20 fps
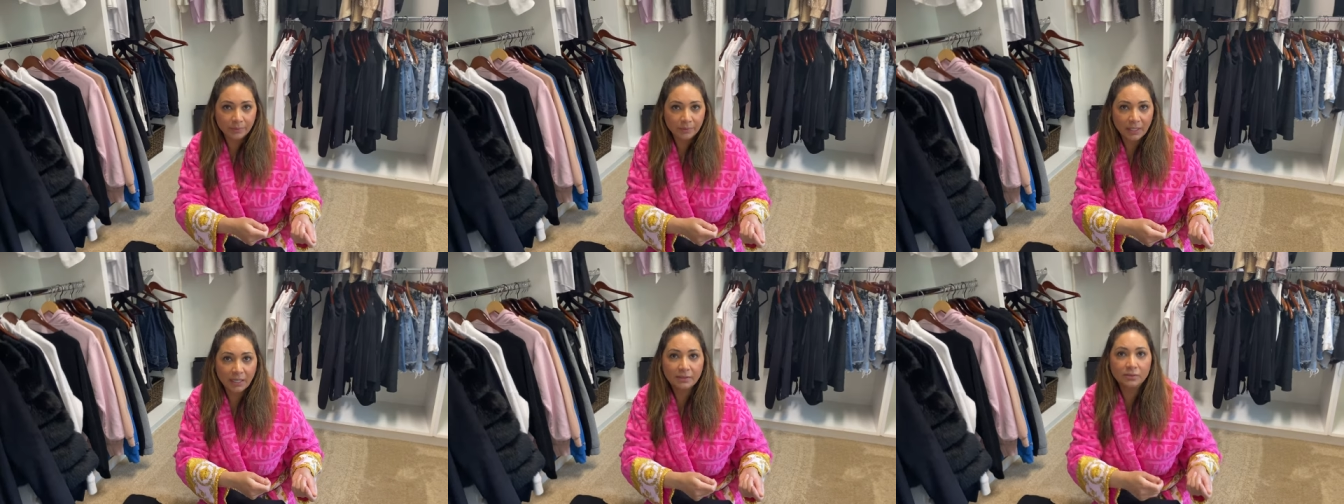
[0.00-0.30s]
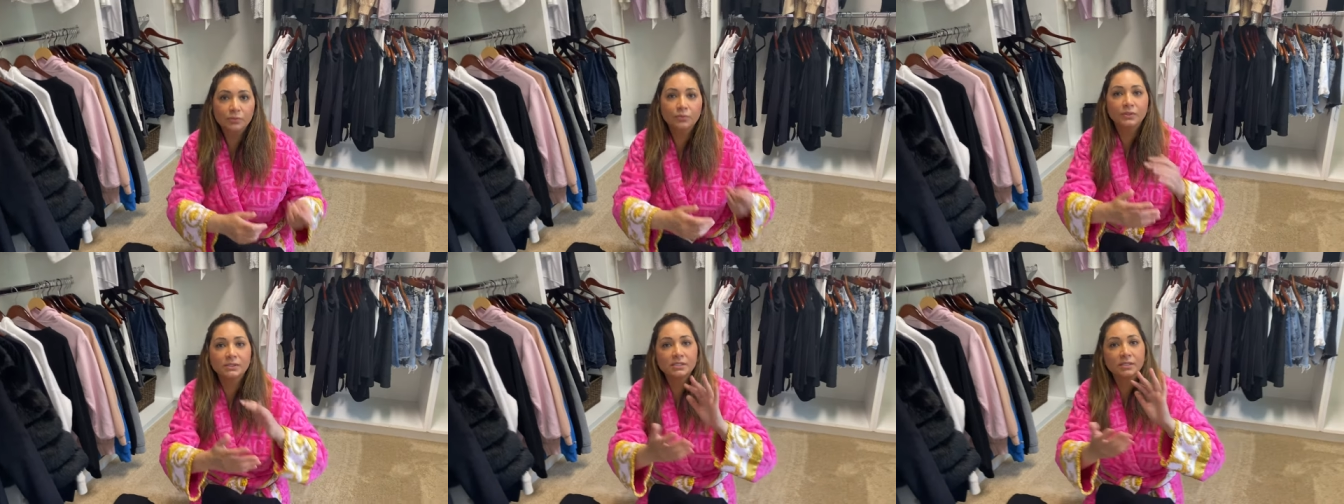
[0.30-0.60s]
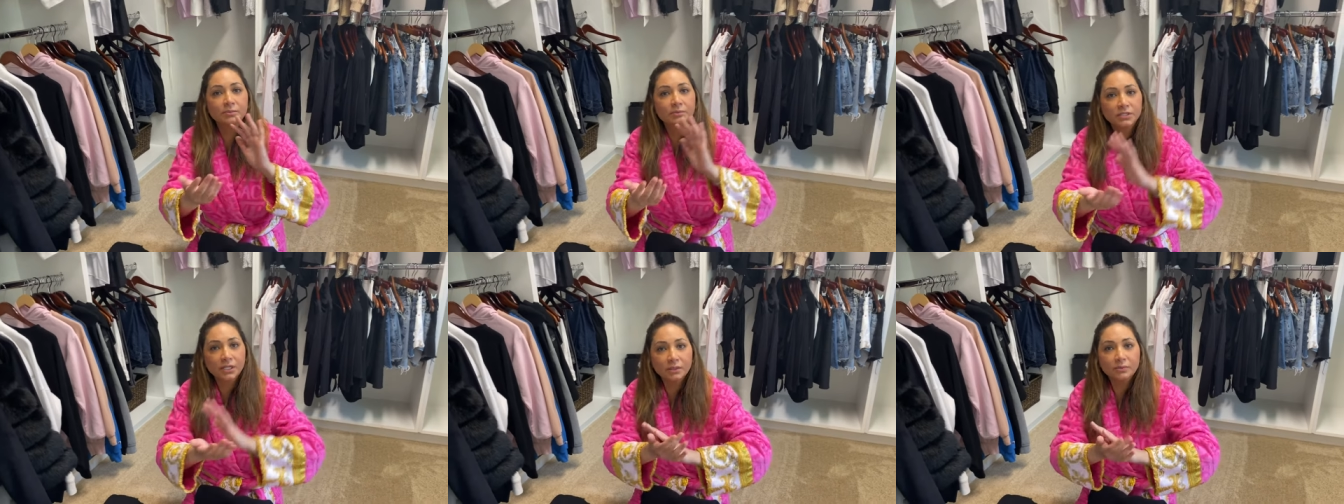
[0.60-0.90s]
And then once
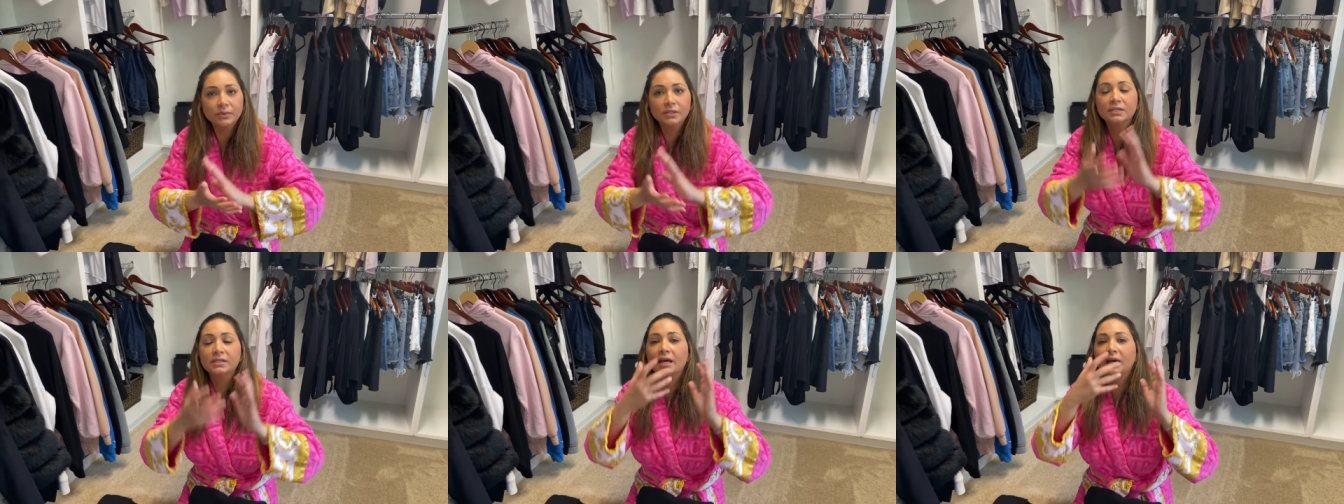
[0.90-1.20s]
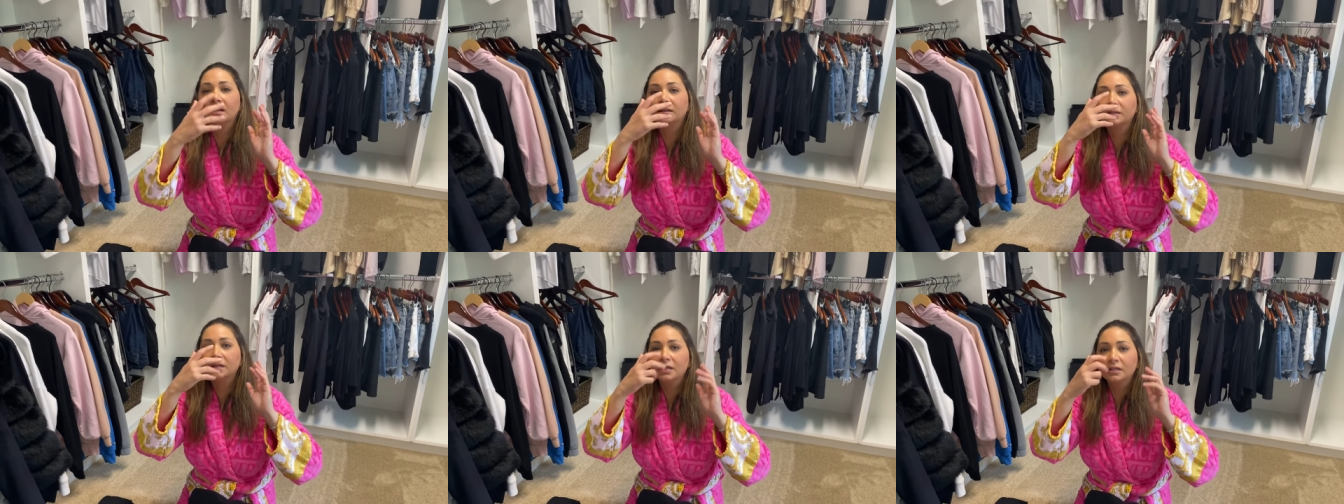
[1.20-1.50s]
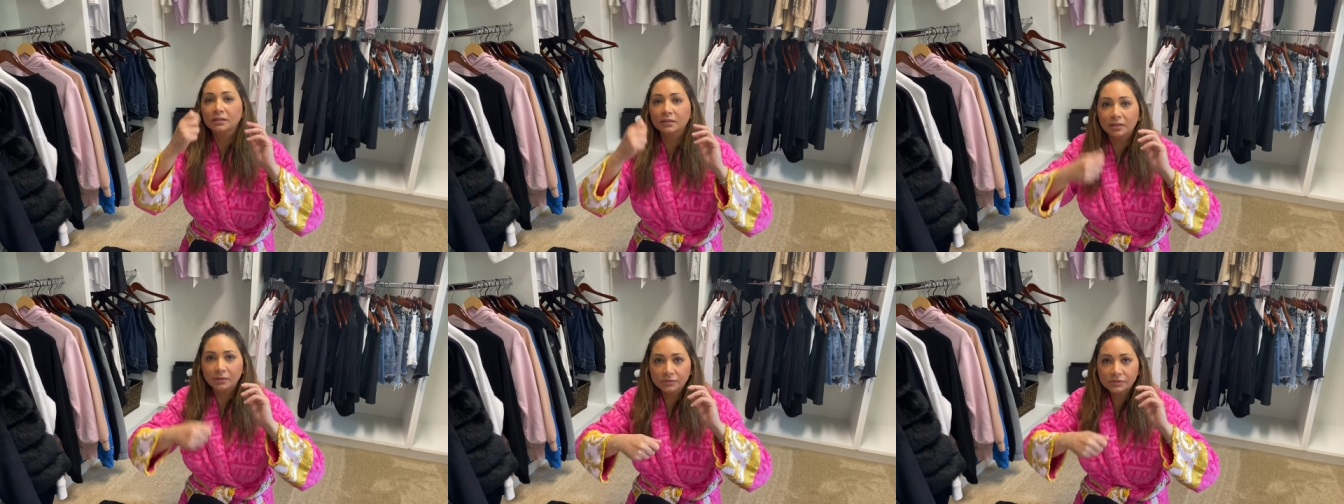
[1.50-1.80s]
I'm done with that,
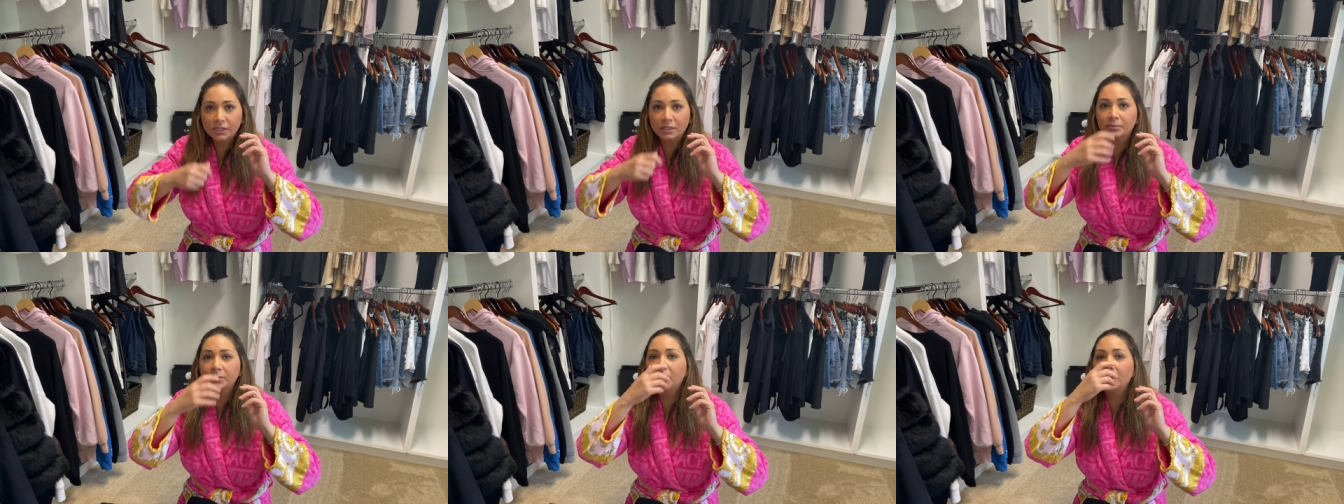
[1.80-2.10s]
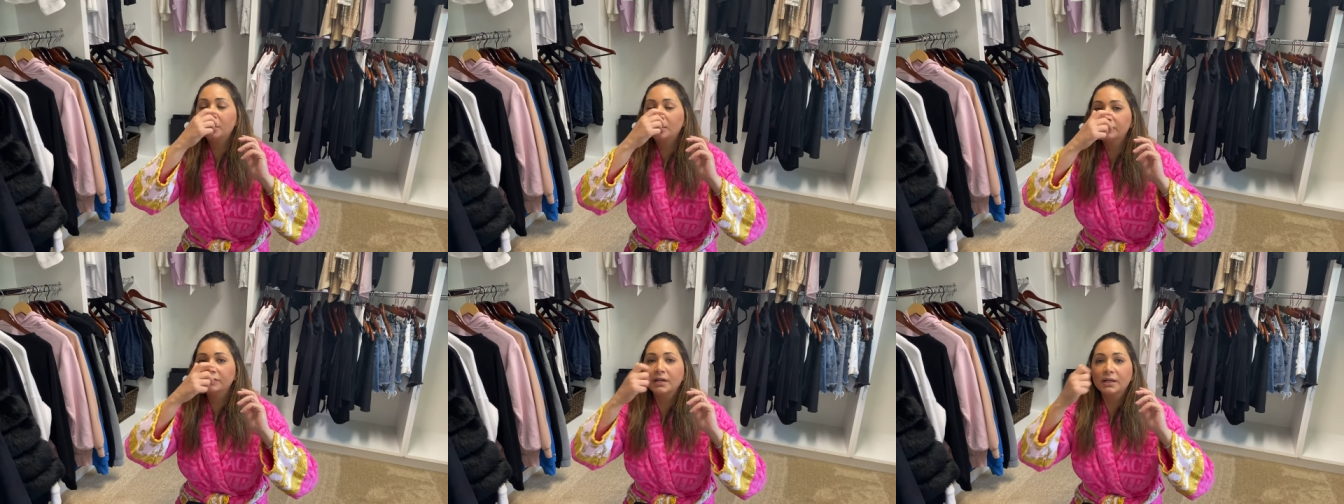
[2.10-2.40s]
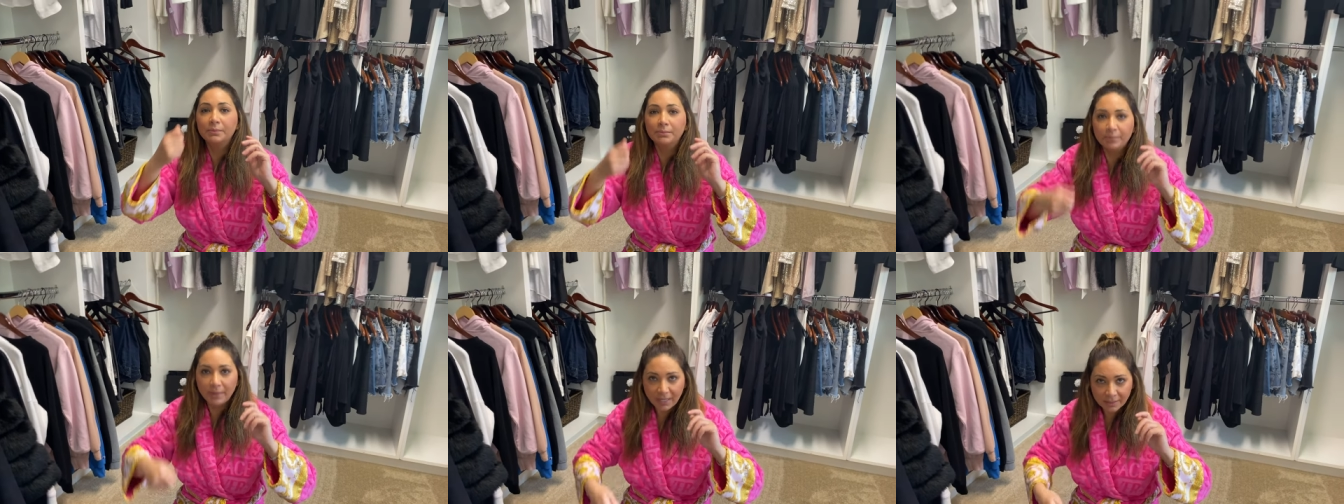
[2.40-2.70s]
gloves come off,
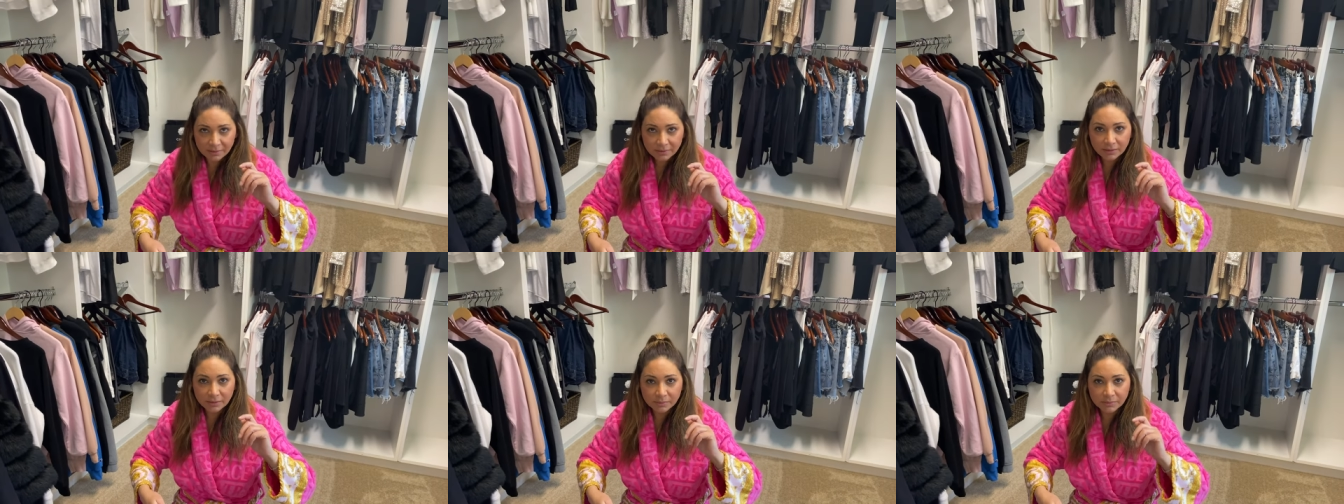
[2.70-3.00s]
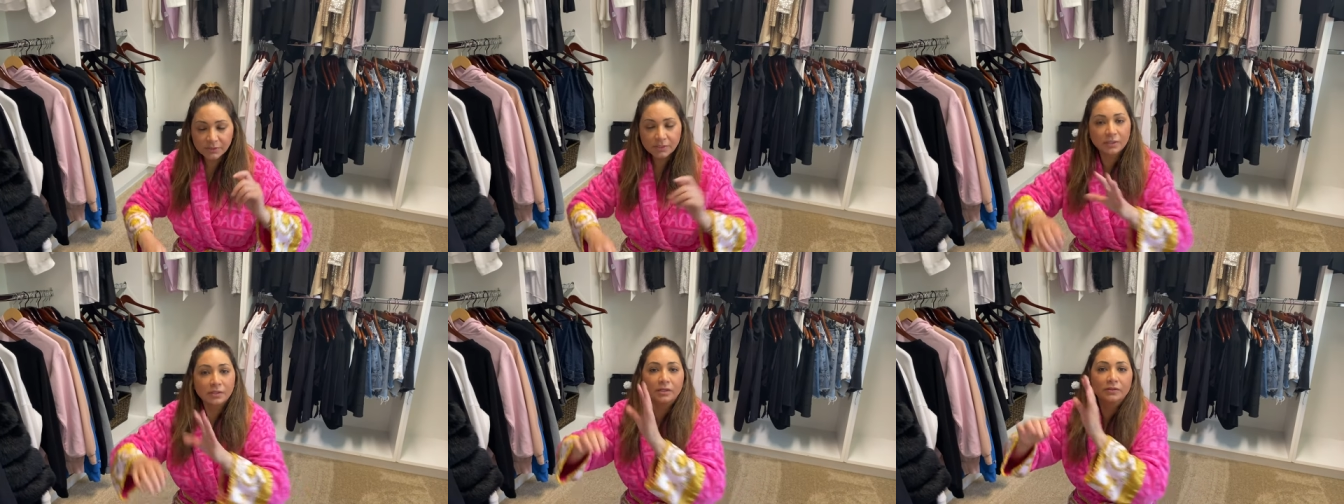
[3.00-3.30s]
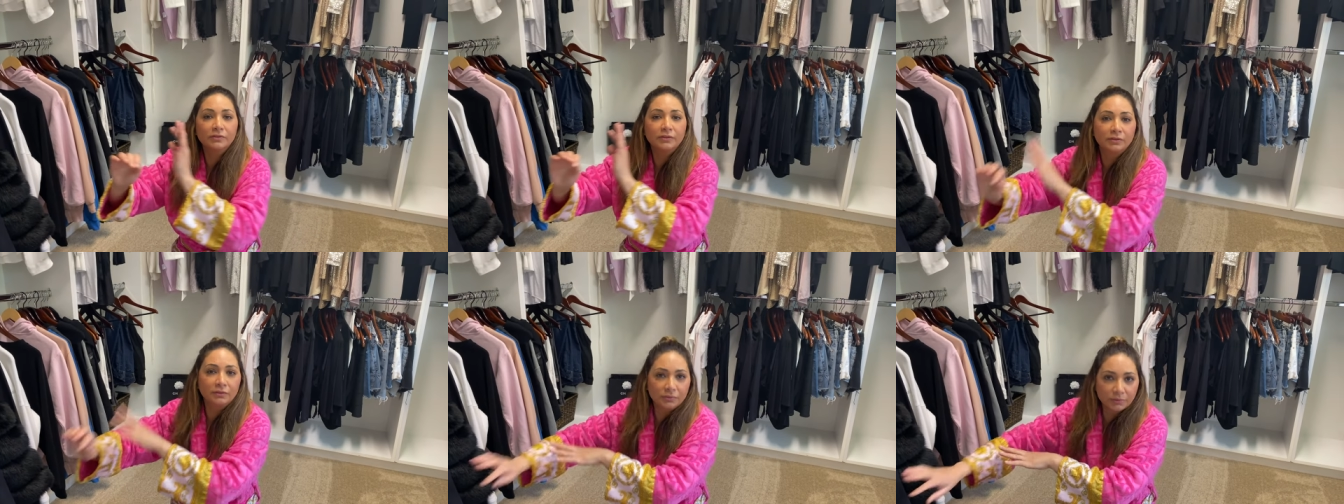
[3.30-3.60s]
mask comes off,
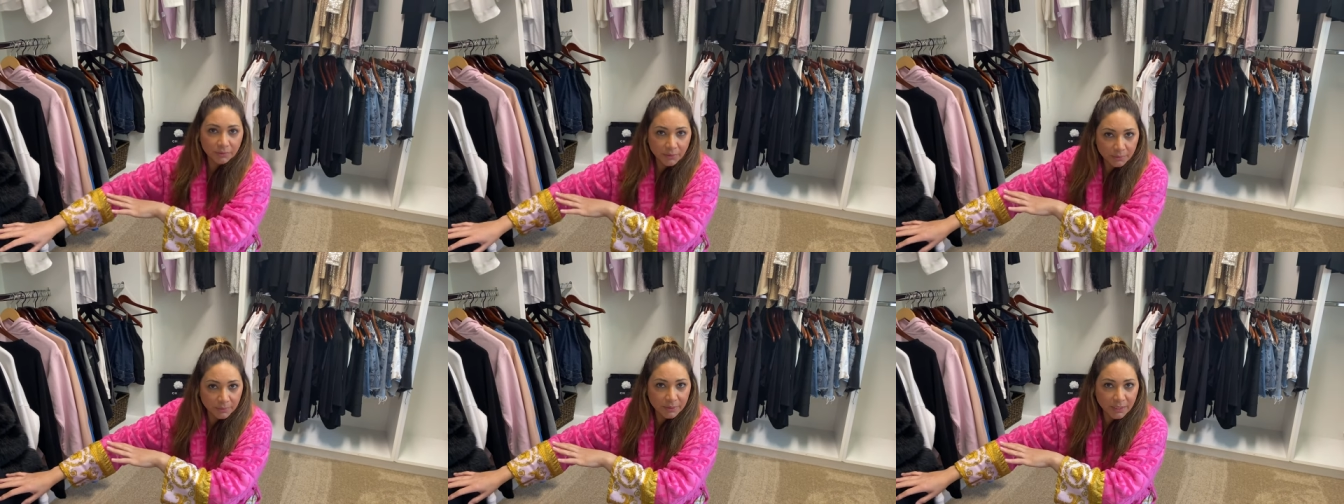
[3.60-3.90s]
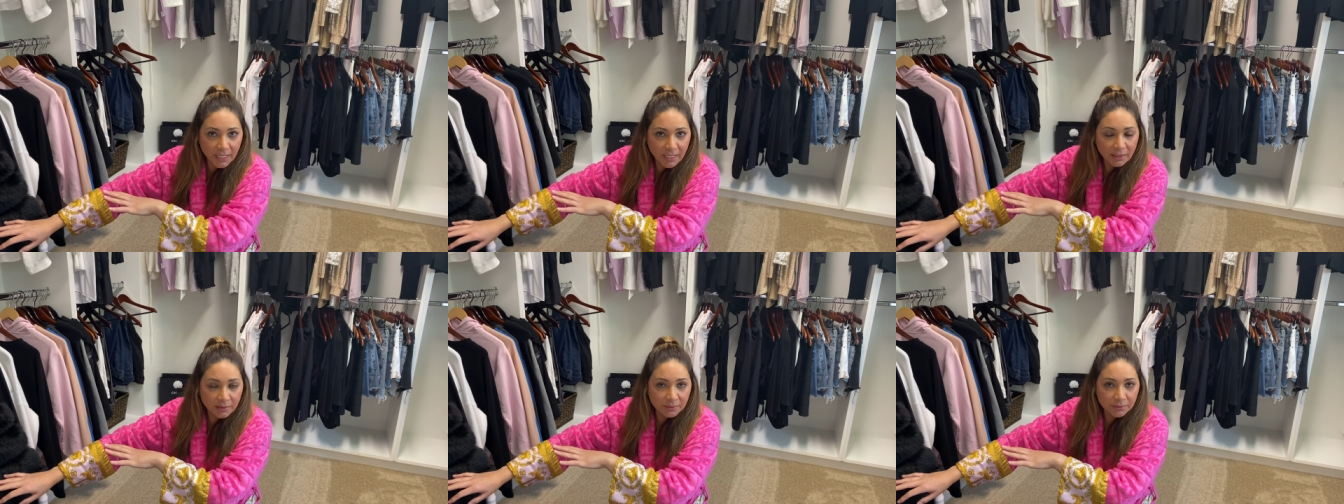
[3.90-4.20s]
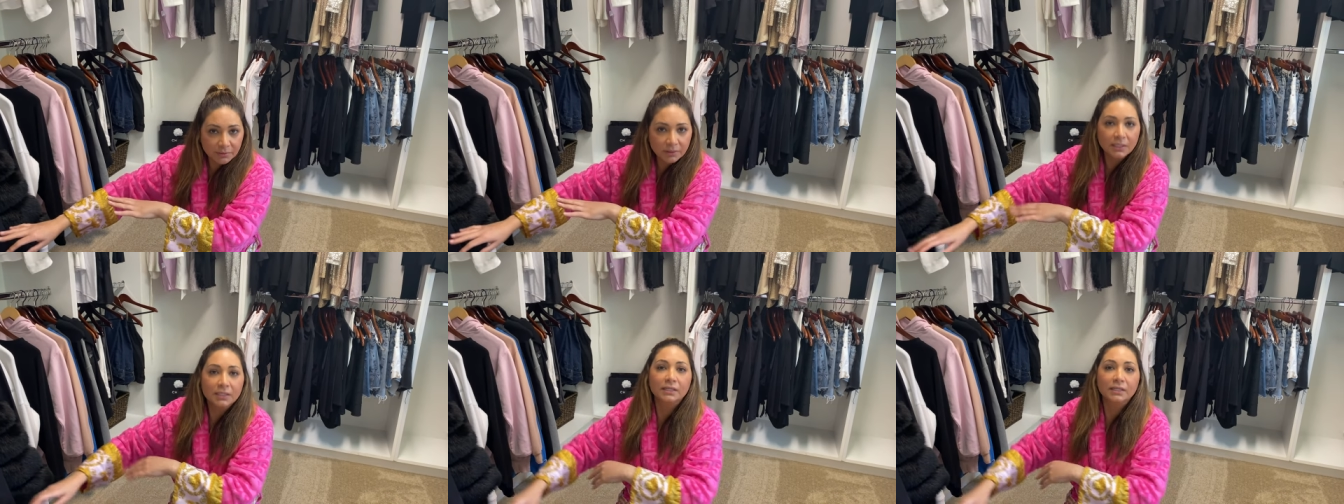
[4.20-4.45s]
throw it out